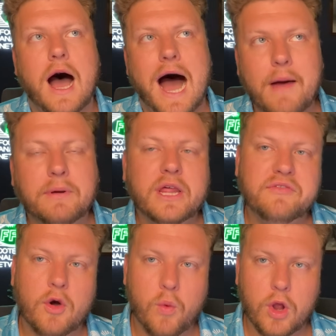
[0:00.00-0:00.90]
I believe
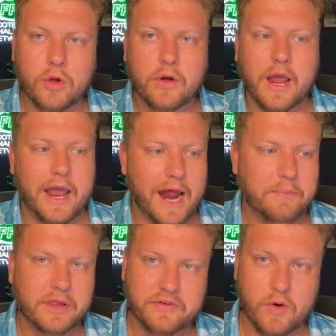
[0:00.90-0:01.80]
it will, and I
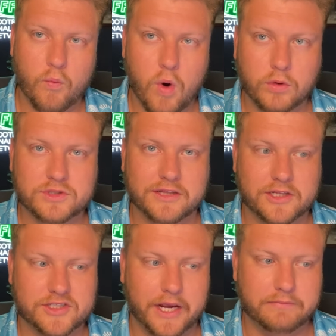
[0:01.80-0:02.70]
believe it won't at the
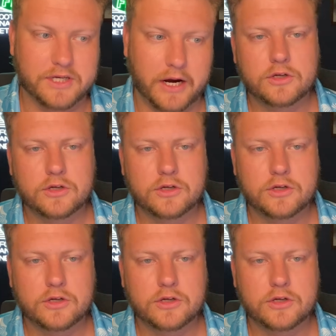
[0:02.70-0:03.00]
same time.